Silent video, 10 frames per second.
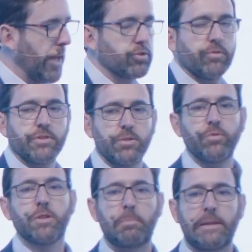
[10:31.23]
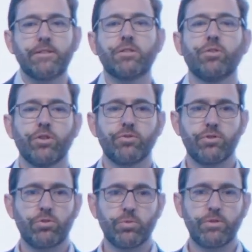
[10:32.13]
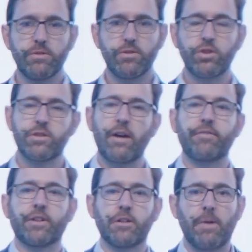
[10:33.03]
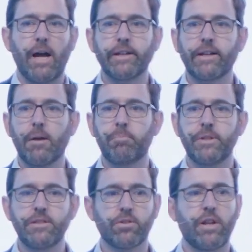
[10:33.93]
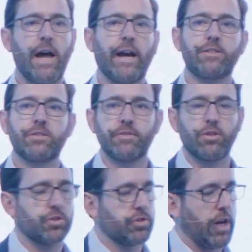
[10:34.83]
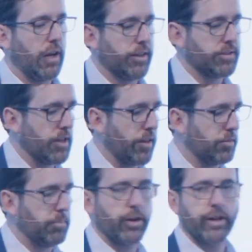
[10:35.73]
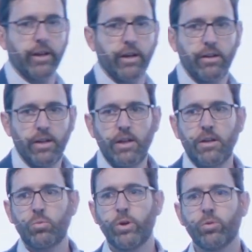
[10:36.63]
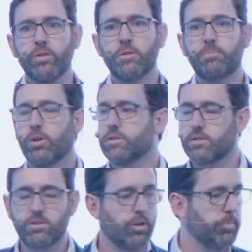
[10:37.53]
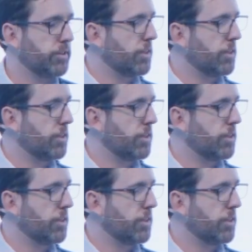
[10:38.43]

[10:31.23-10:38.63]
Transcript: obviously we've depleted those resources. So South African mining companies are now active in Australia, South America, where all the deposits are. But